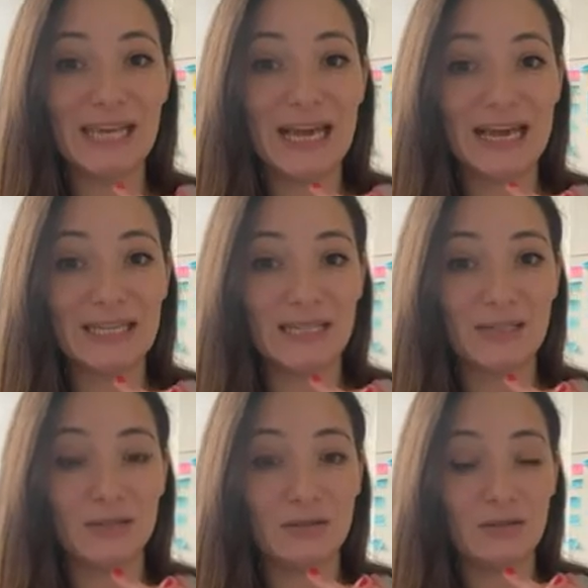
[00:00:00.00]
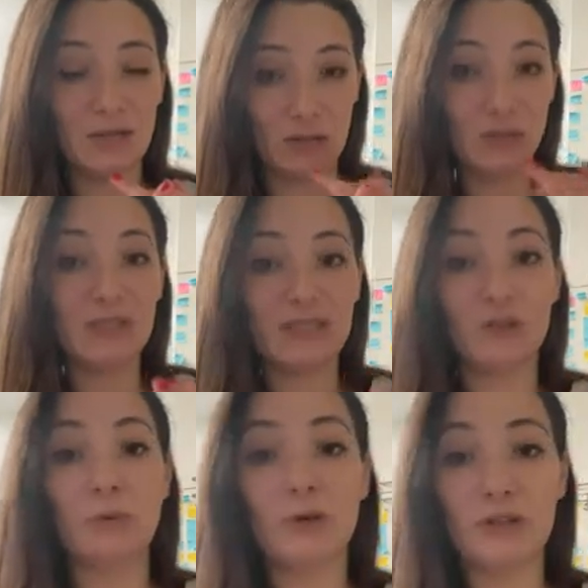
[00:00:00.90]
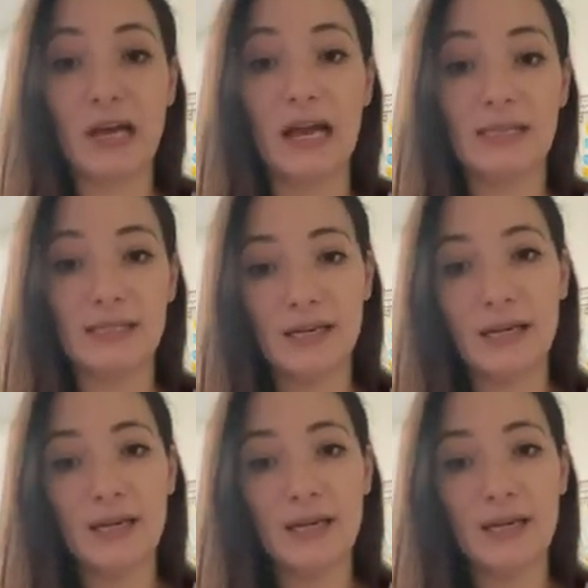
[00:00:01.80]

on your podcast,